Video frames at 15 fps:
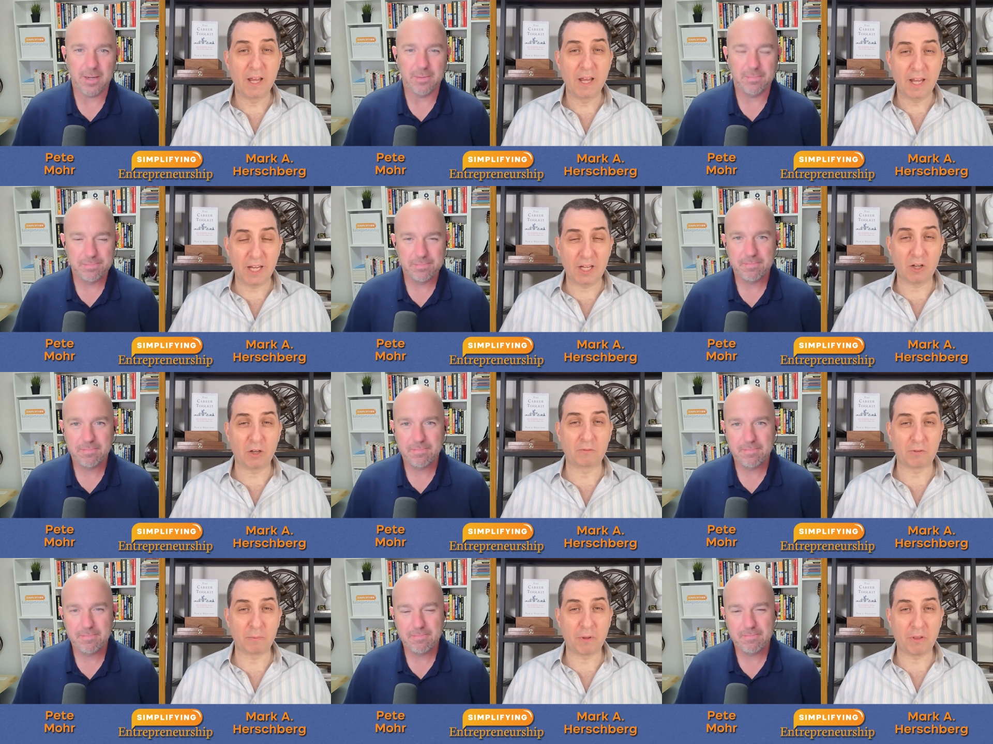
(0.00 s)
Speaker 1: yeah. it
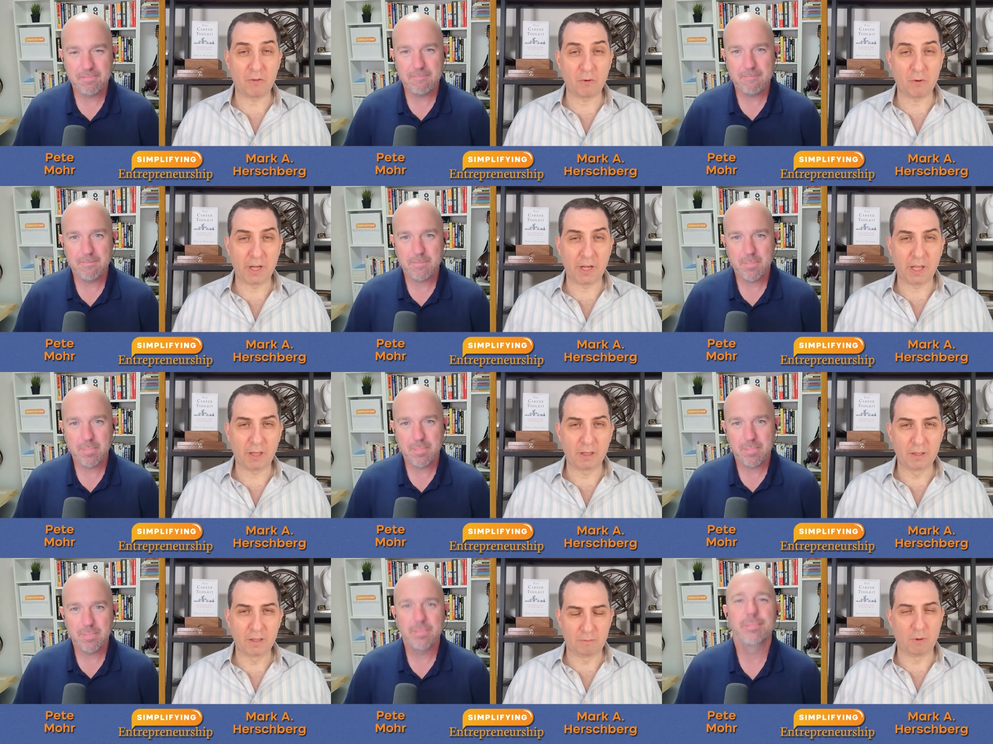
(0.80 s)
comes from authority.
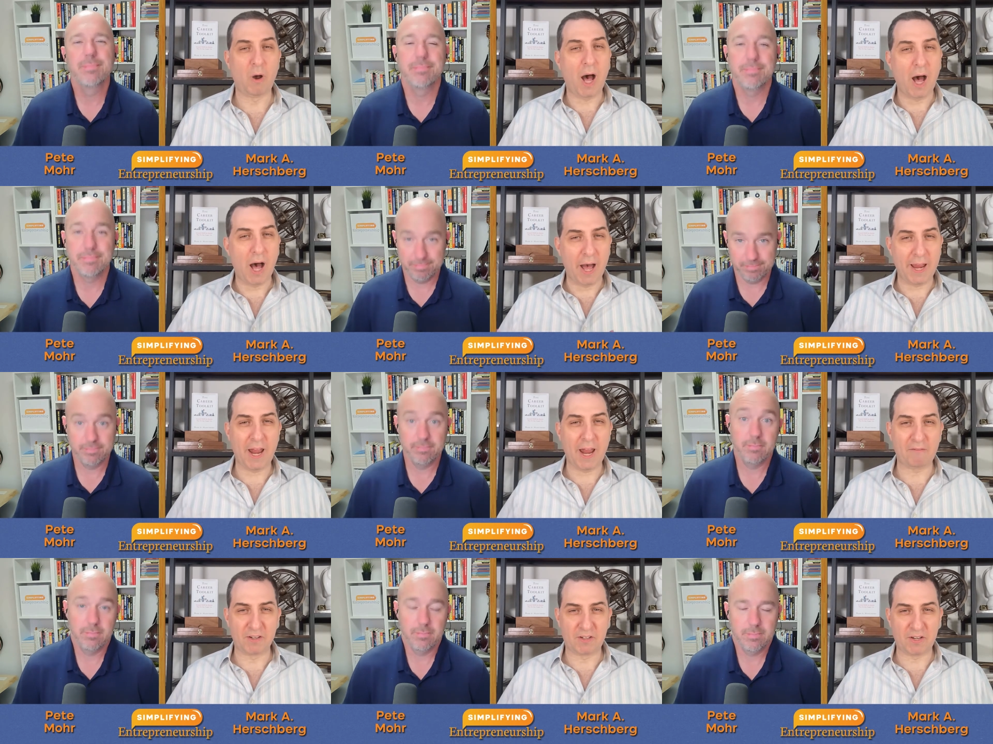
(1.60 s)
Well, I
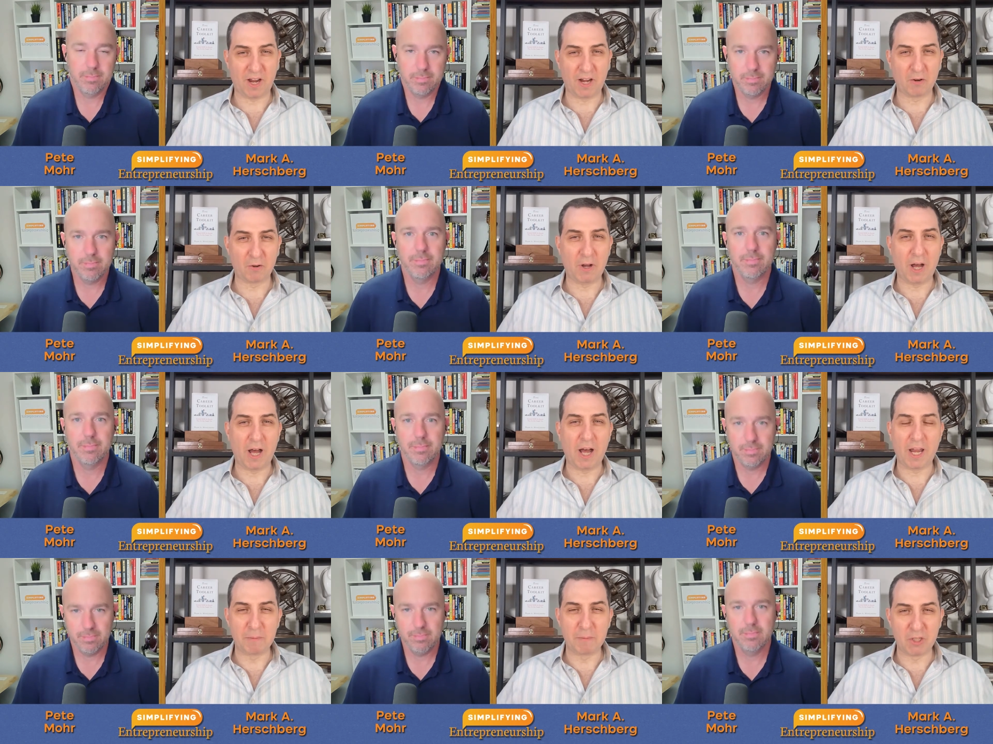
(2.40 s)
have the title,
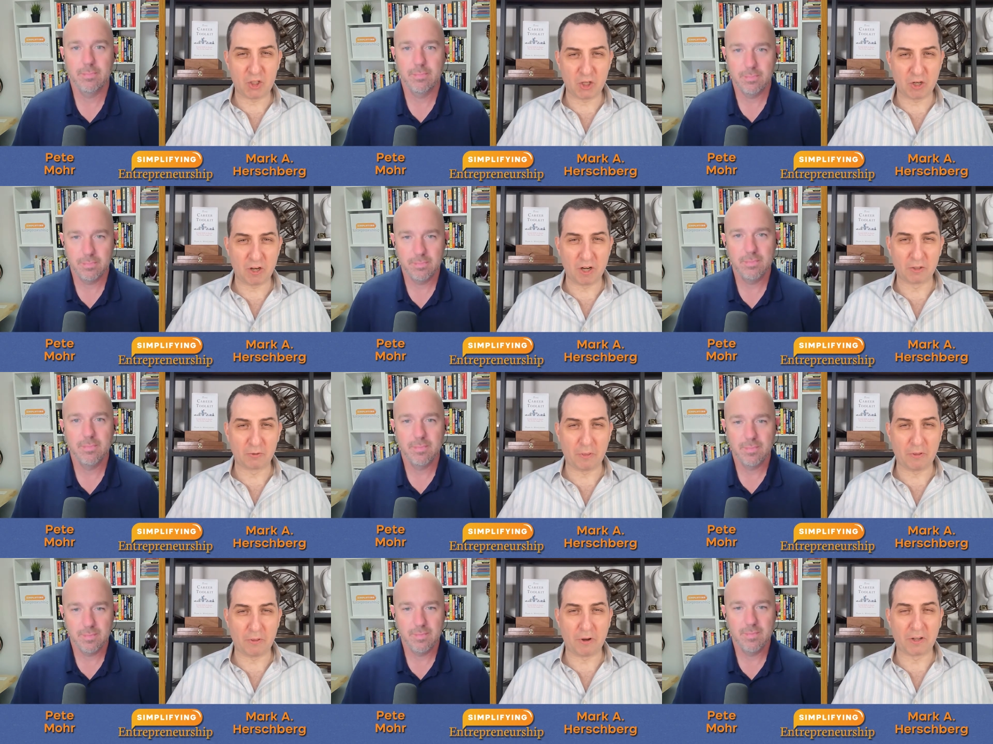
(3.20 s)
I am in charge,
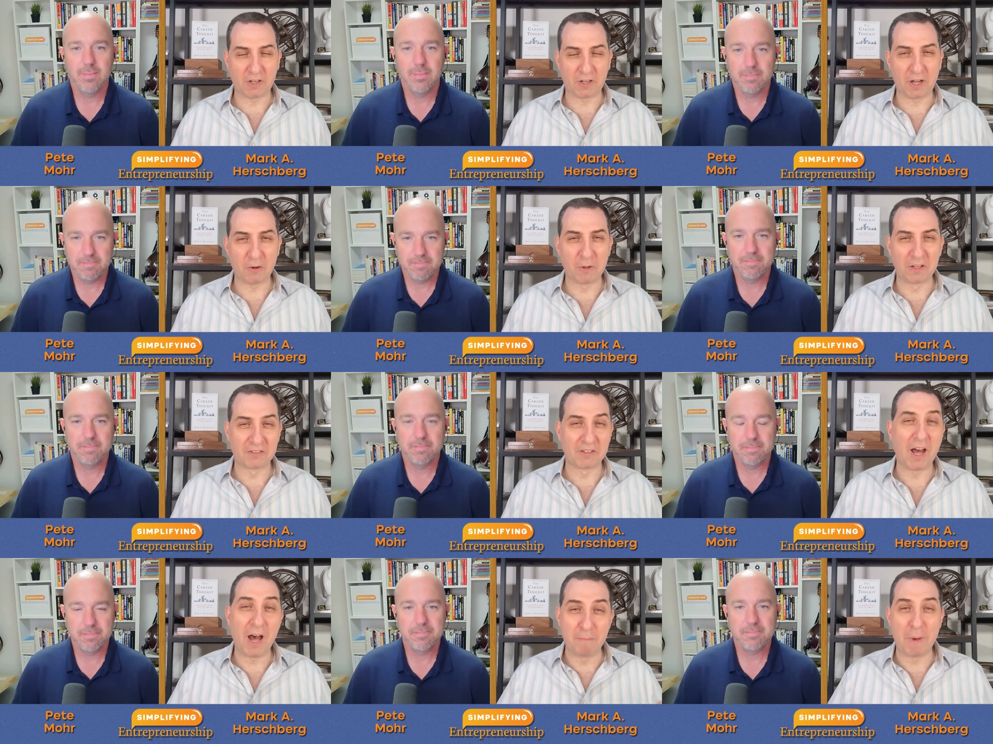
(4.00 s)
whether that title
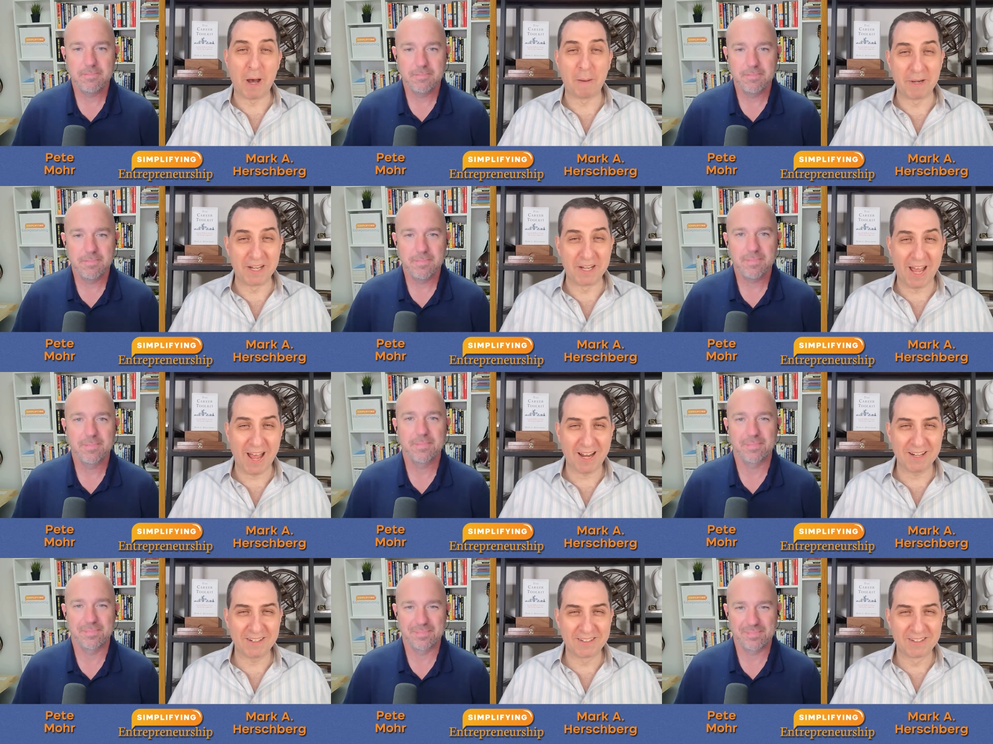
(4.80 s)
is I'm mom and
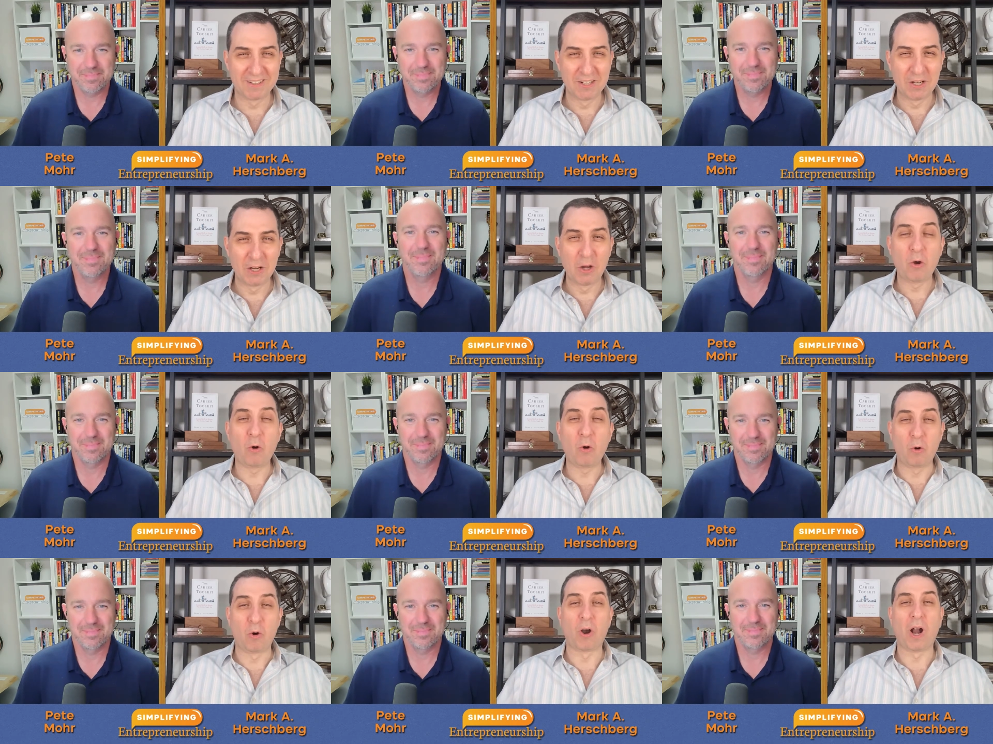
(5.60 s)
dad
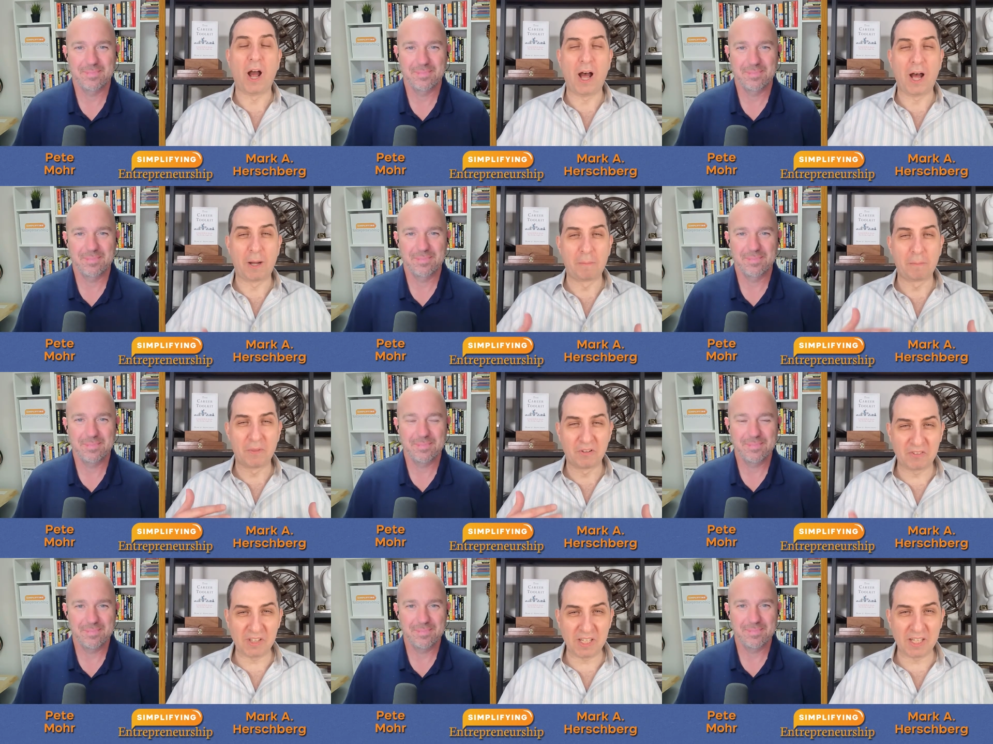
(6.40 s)
or I'm um,
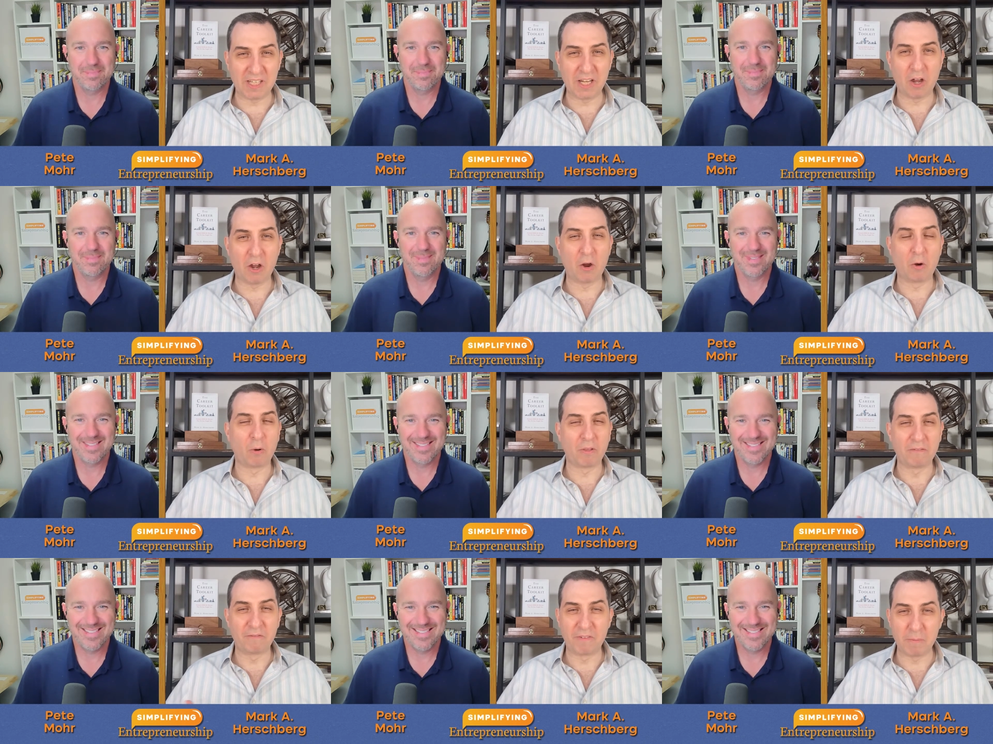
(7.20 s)
the CEO
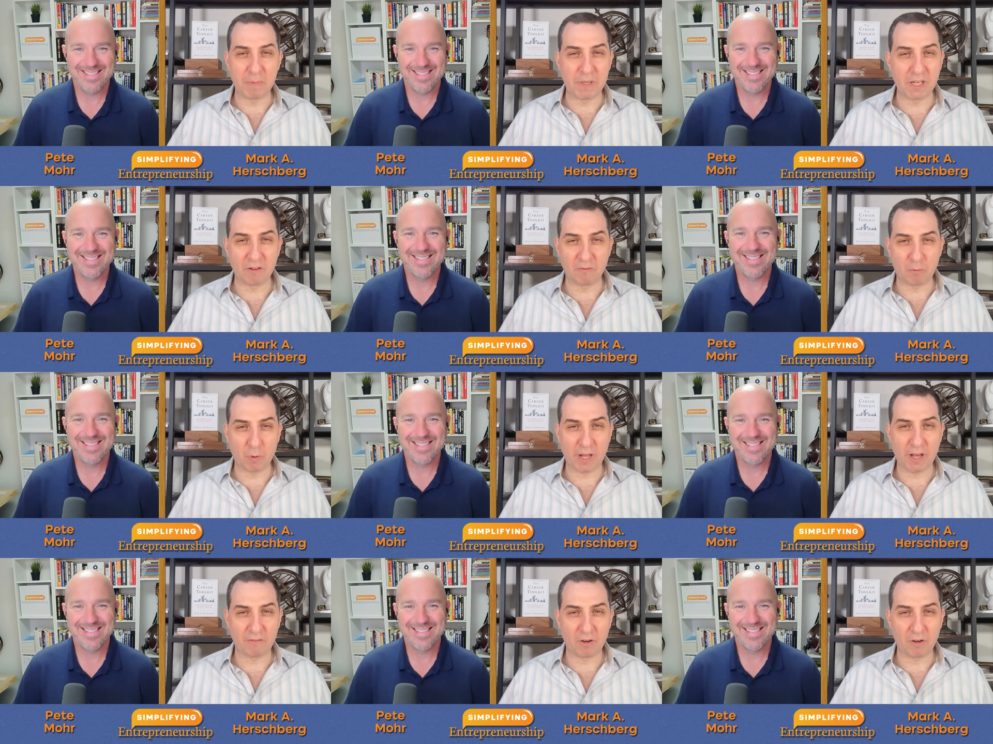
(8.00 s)
or the VP of
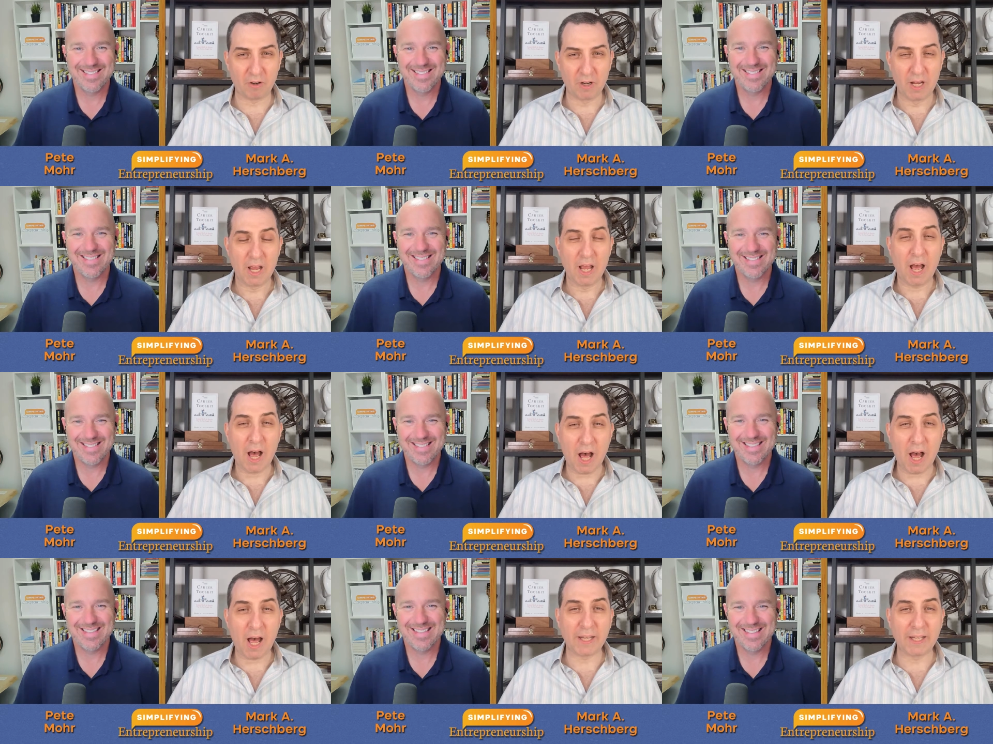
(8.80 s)
whatever,
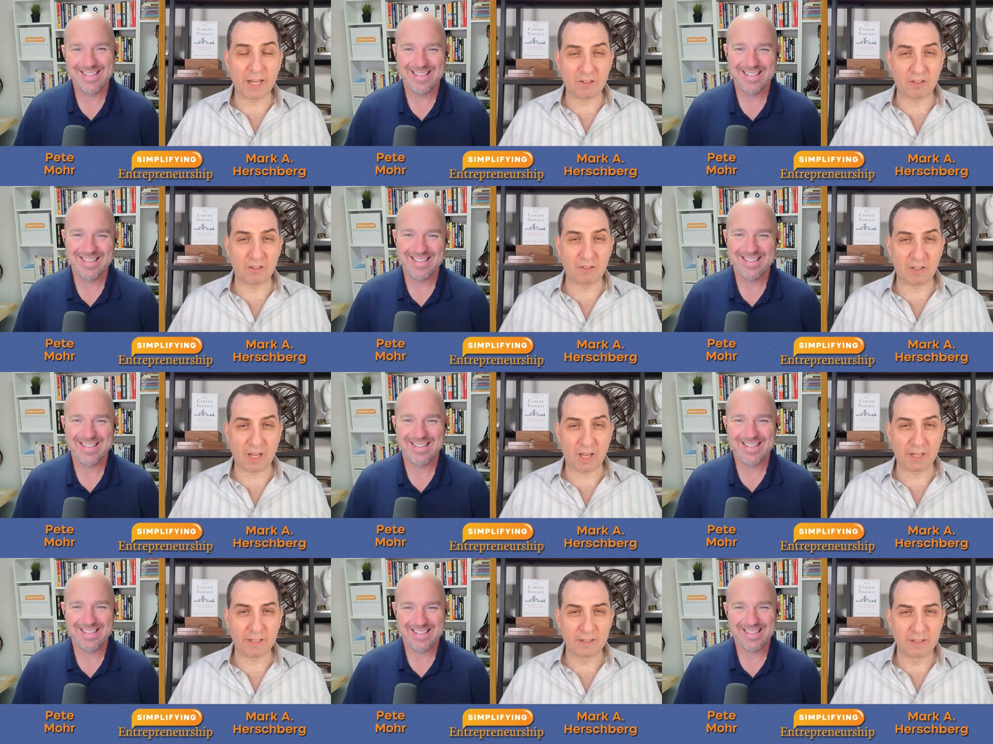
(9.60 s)
I get to
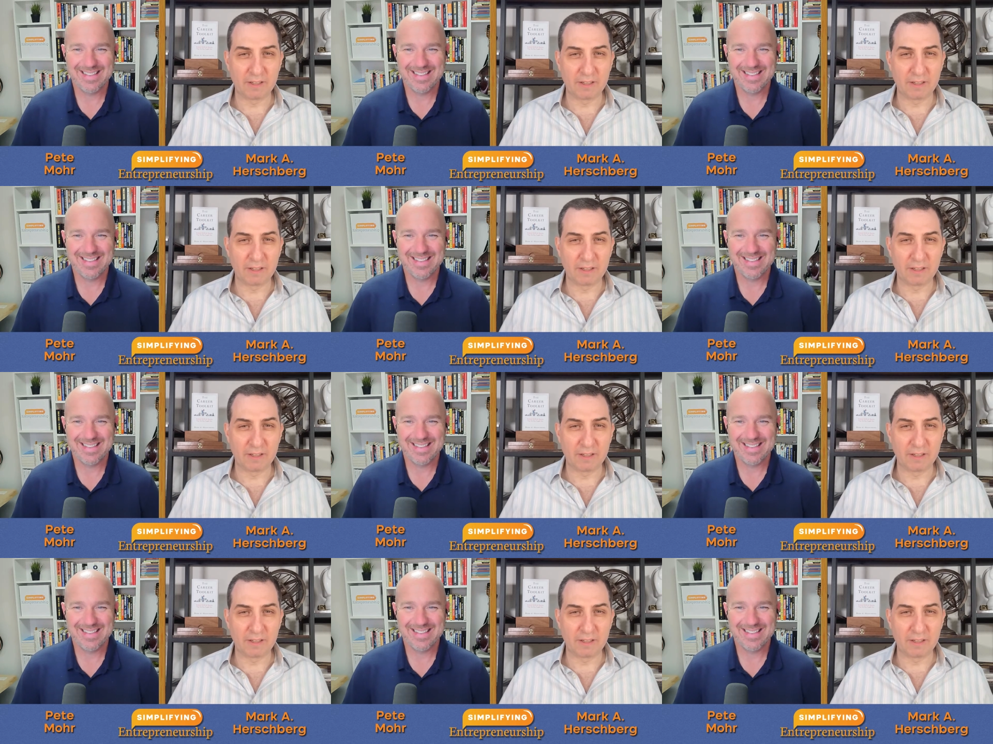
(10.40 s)
say.